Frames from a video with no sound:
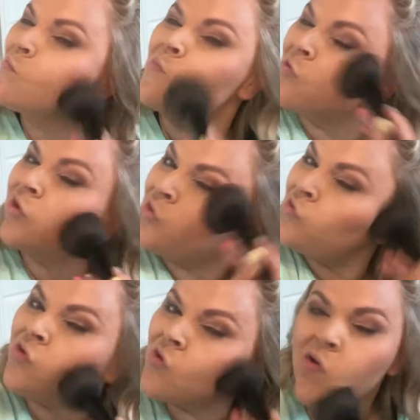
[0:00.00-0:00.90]

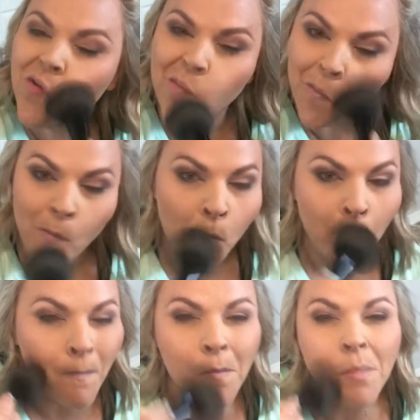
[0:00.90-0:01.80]
blend
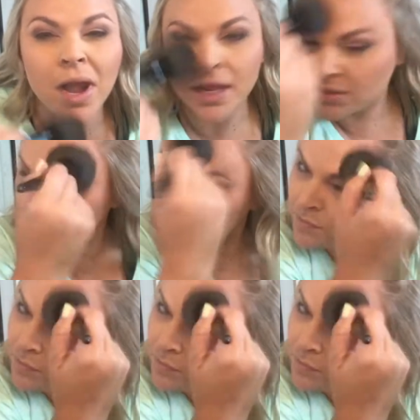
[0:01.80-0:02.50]
it.